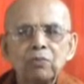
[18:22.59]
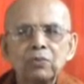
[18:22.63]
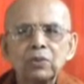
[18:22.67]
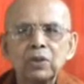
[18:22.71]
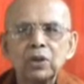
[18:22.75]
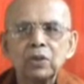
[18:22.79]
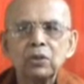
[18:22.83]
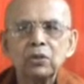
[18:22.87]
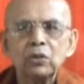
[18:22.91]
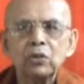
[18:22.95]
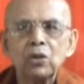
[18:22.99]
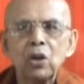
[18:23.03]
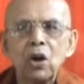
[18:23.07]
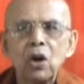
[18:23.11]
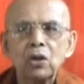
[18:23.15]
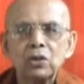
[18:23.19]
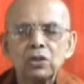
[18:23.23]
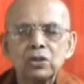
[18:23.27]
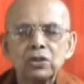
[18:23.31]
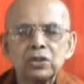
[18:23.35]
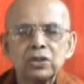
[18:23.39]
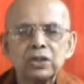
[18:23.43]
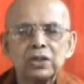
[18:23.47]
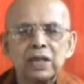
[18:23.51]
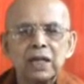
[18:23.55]
the
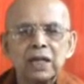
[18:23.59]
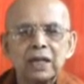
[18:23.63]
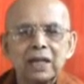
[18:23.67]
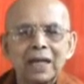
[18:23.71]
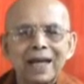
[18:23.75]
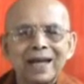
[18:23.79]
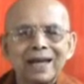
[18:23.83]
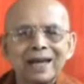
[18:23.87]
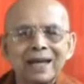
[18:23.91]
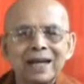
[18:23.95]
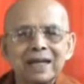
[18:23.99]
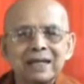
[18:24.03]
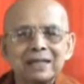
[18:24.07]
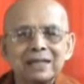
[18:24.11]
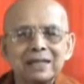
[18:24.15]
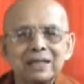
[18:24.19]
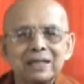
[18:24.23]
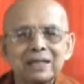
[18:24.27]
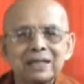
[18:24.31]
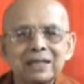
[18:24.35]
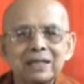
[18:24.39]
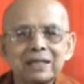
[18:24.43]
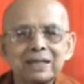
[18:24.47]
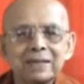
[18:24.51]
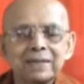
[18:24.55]
thoughts that
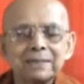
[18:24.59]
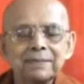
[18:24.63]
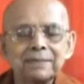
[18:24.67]
arise.